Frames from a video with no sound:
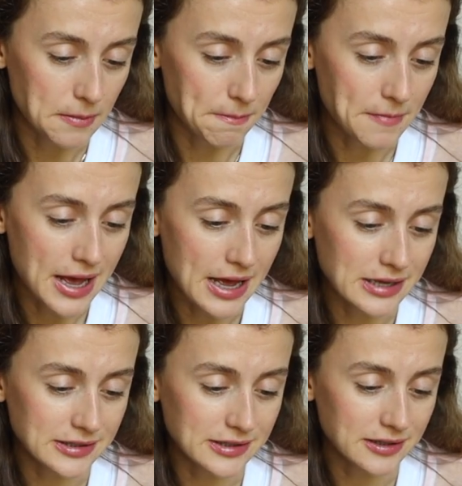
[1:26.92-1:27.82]

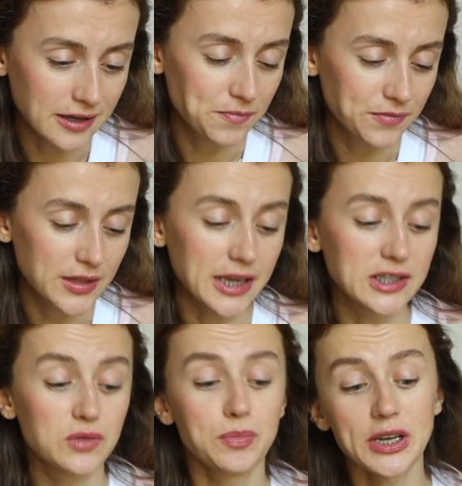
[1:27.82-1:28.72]
math,
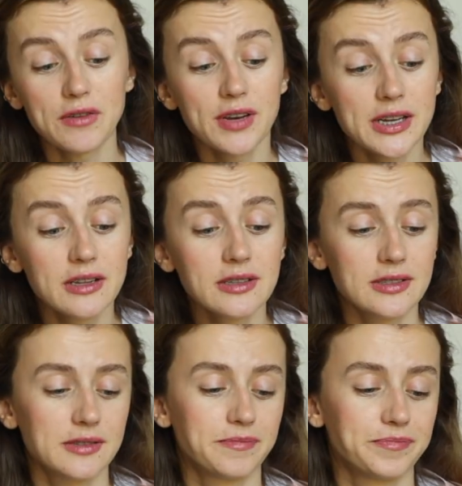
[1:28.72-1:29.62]

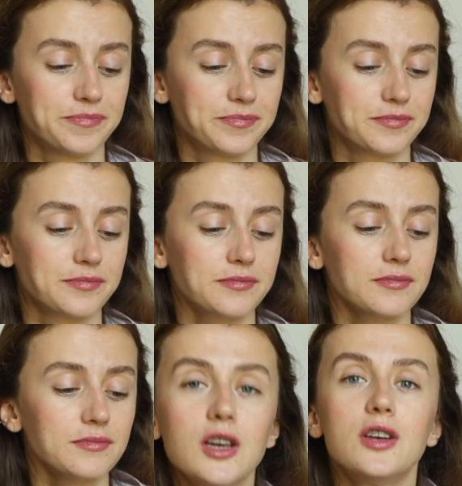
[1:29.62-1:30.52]
experience.
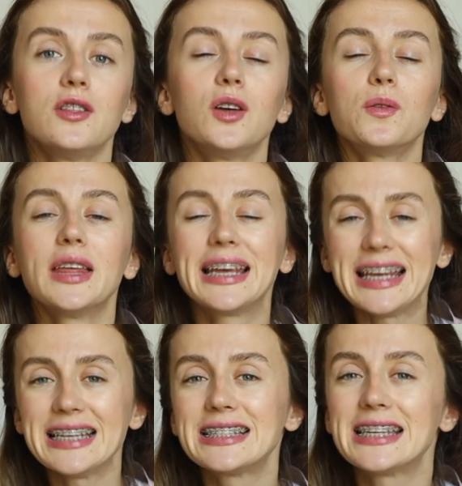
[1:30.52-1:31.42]
So the
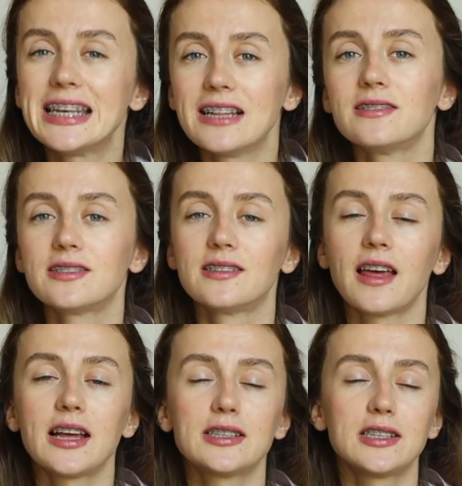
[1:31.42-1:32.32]
key skills
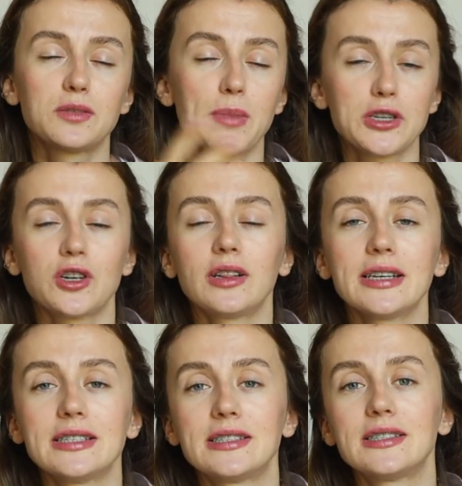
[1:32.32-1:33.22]
that the
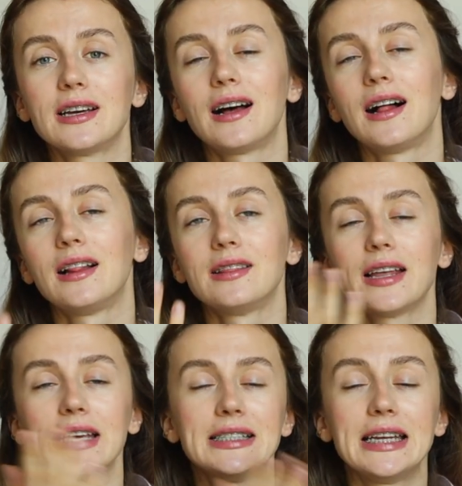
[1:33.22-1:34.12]
specialists uh,
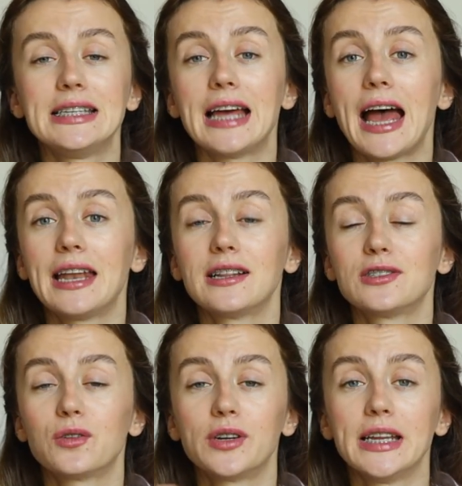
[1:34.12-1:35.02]
like data
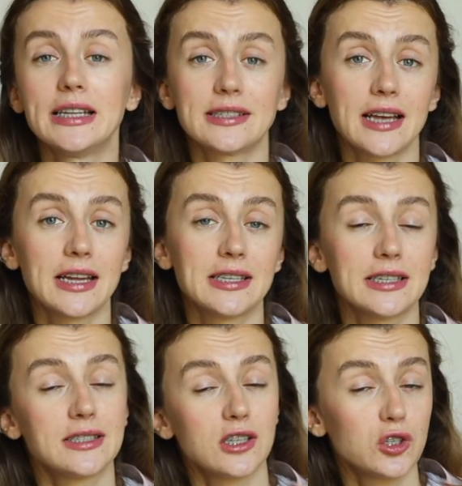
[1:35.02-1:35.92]
analysts or data
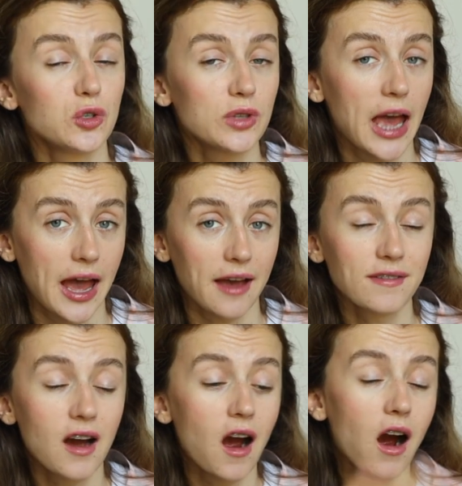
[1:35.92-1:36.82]
scientists should
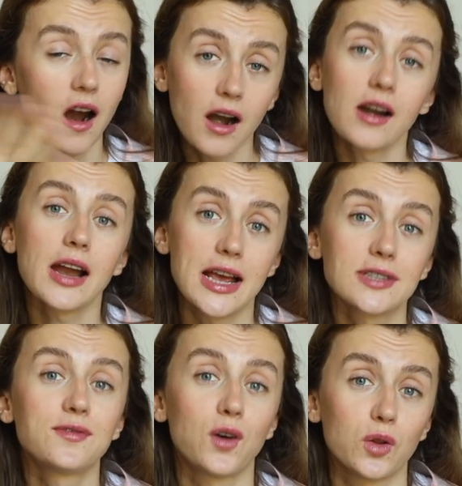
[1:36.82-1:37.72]
have are
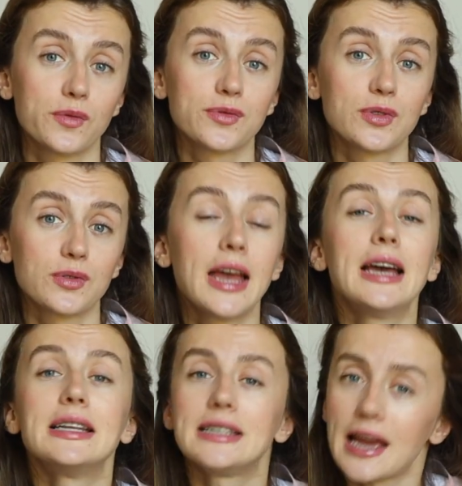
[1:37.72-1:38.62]
as follows.
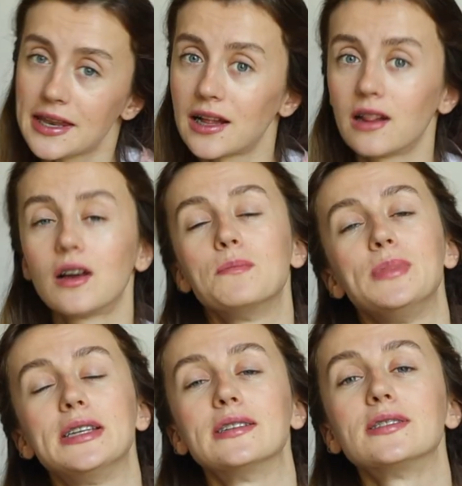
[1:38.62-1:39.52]
Technical
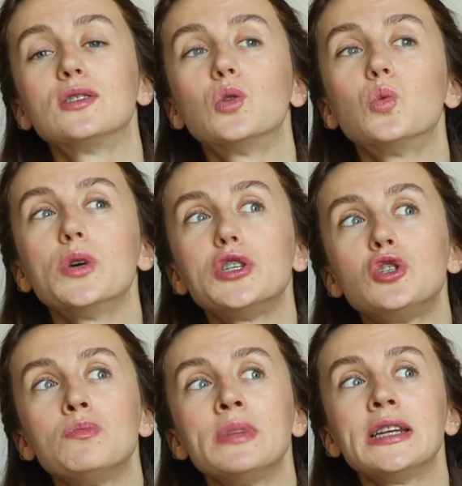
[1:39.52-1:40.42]
competence,
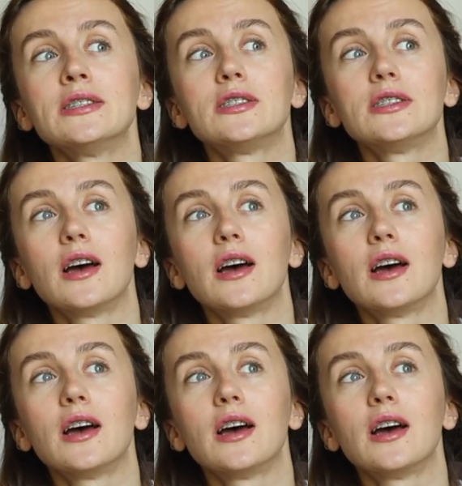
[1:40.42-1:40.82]
which means